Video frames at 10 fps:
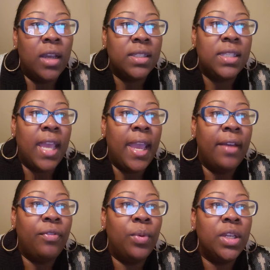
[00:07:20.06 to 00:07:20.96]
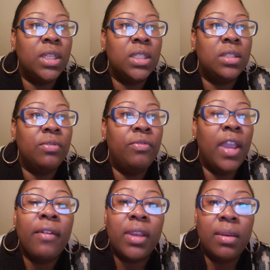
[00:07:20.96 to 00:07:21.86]
Staff was
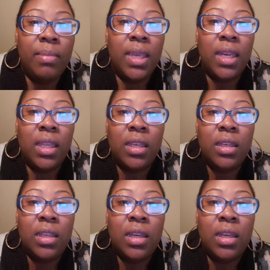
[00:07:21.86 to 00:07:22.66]
very committed